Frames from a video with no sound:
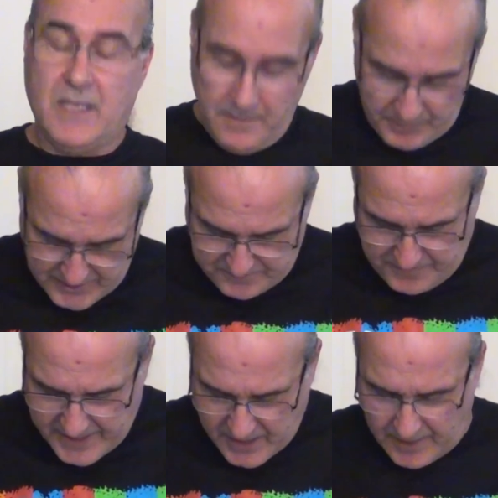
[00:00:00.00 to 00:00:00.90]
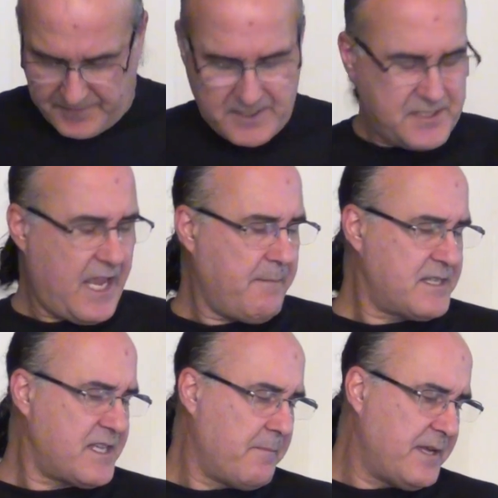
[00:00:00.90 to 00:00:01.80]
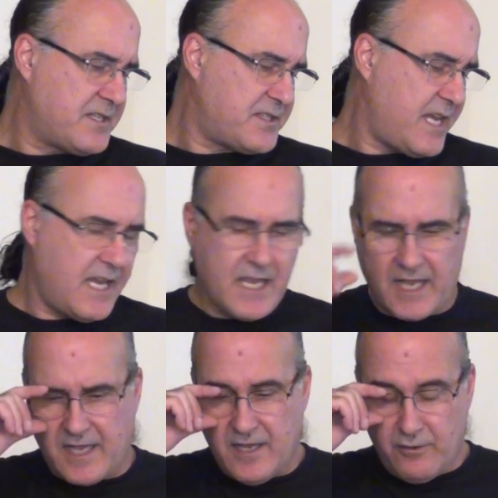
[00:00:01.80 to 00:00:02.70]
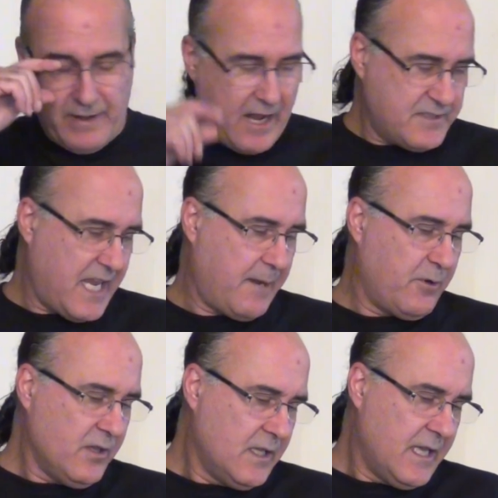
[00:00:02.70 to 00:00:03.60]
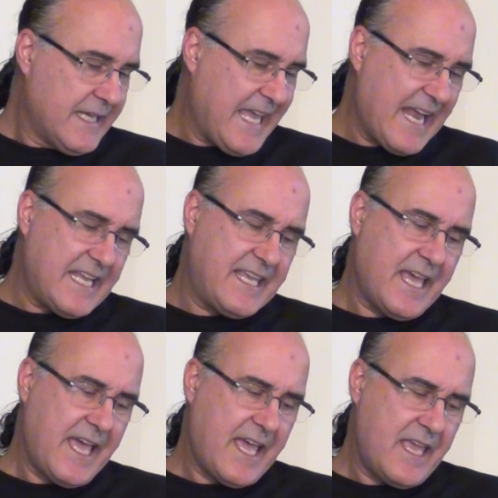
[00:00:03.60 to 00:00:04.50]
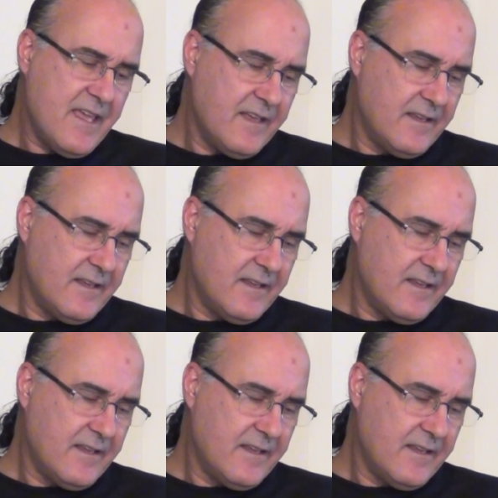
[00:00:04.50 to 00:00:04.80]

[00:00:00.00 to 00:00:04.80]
But it's funny, on this MSNBC roundtable, Katty Kay